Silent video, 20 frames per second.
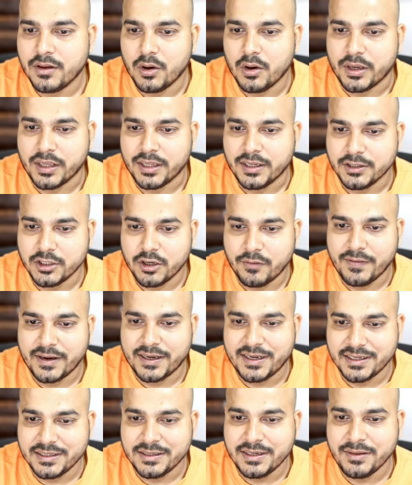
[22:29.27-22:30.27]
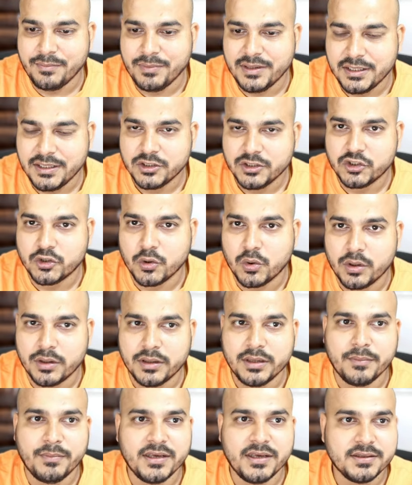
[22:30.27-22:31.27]
okay your vector db store
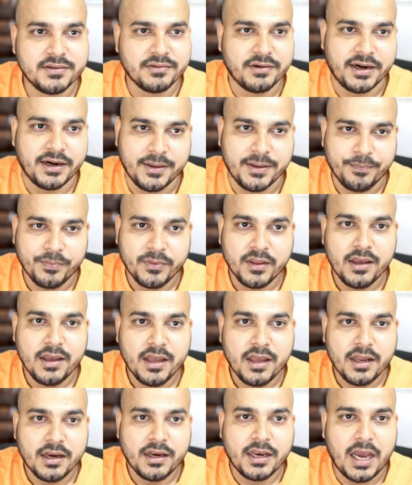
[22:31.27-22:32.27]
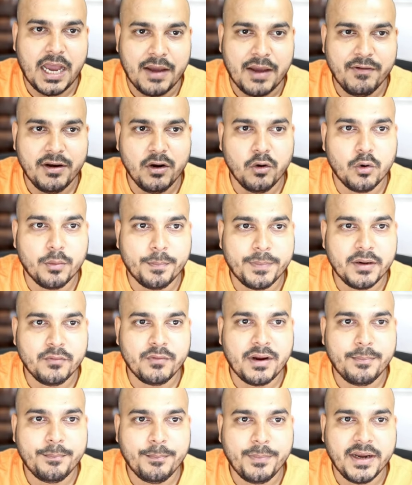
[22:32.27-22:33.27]
db is ready now i will open
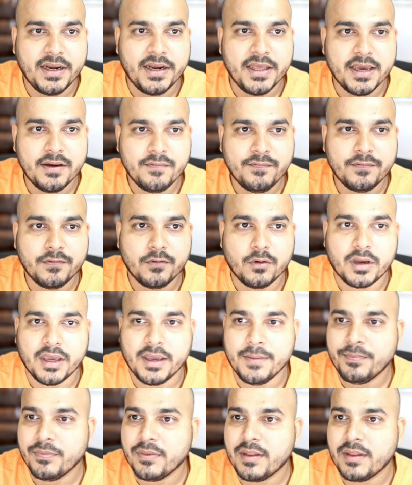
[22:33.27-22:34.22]
one pdf okay